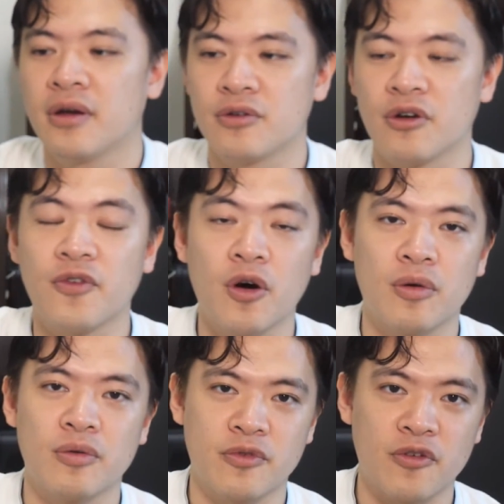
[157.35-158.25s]
your
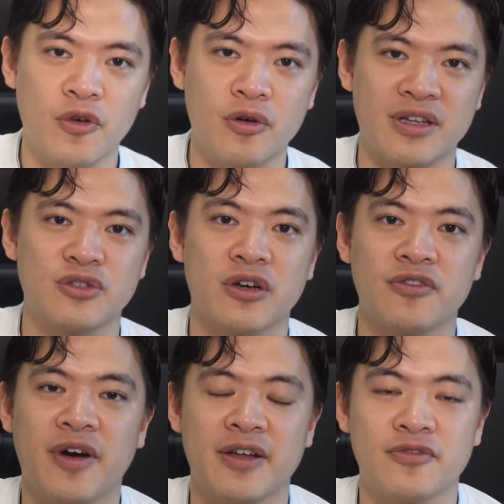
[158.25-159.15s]
phone and try to
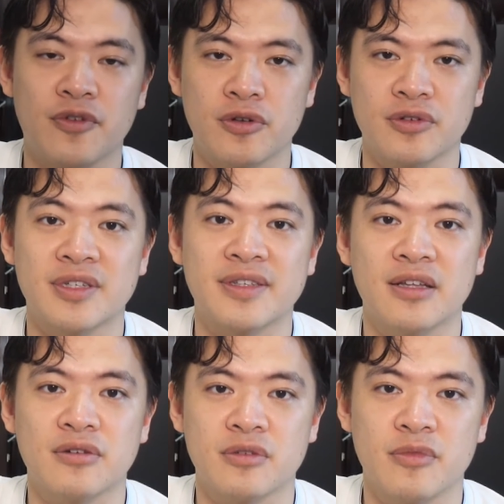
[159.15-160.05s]
find your photos and
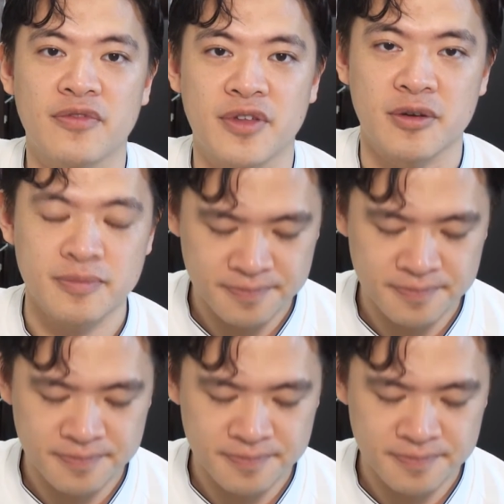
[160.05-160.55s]
download them off there.